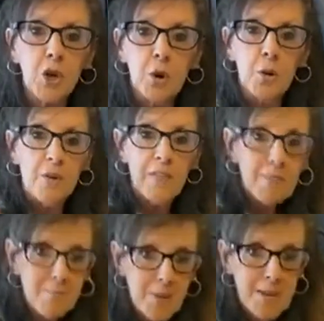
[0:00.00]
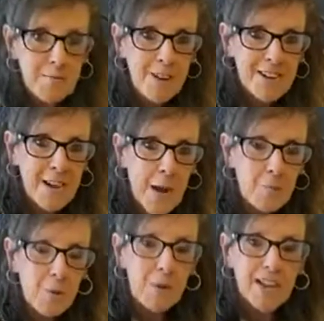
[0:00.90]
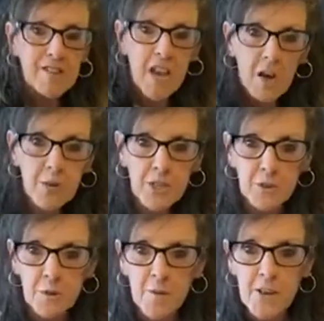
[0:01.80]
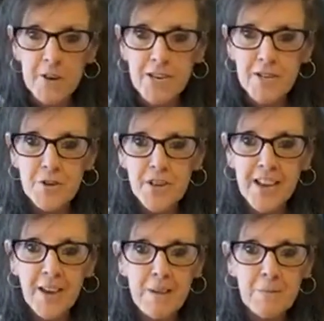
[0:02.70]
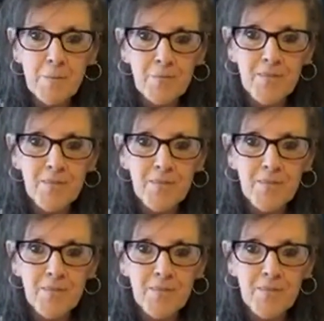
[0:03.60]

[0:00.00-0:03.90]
to being my cameraman. So how we doing over there, Eden? You okay?